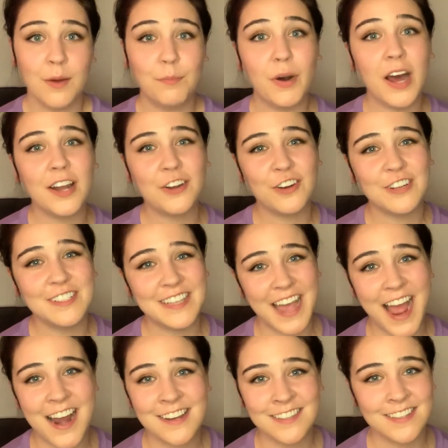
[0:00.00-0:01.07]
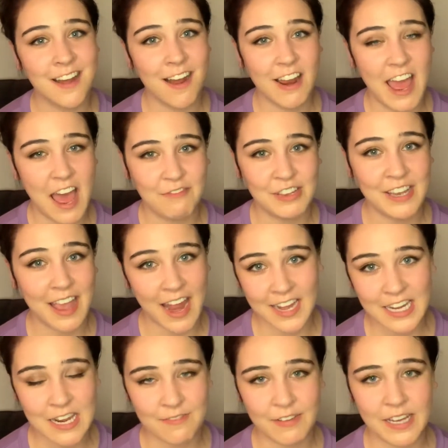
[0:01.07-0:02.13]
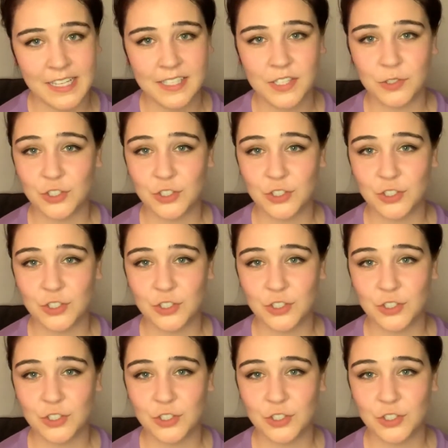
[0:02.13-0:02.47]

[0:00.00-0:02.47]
but her dad is not having any of it.